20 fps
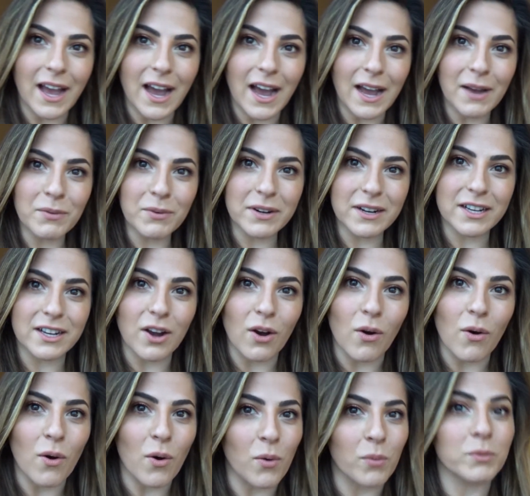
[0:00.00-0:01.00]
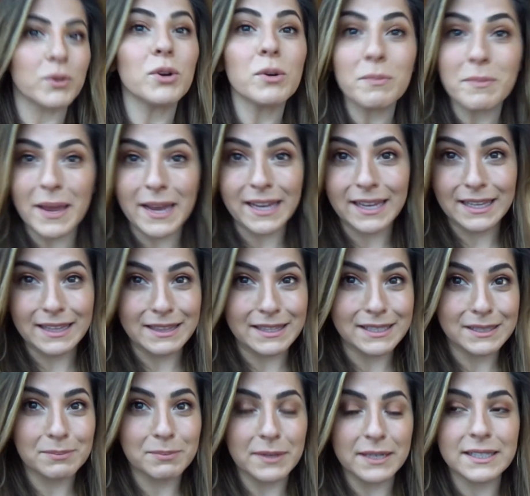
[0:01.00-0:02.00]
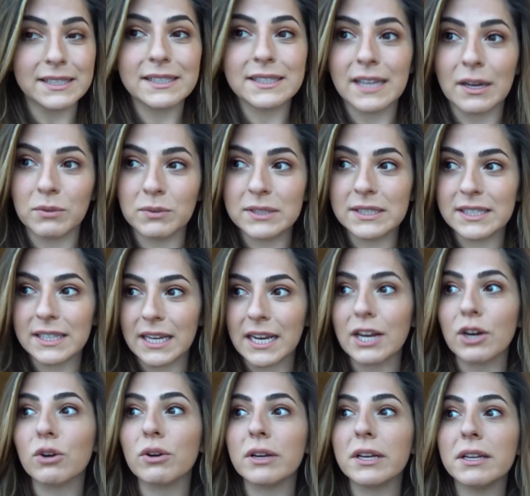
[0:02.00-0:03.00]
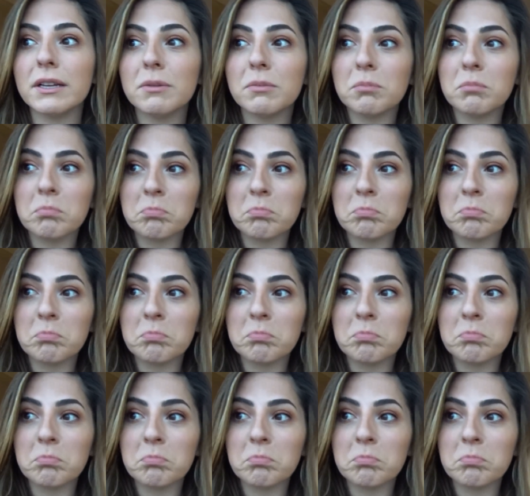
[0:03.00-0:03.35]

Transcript: I want to go home. You're making this place sound scary.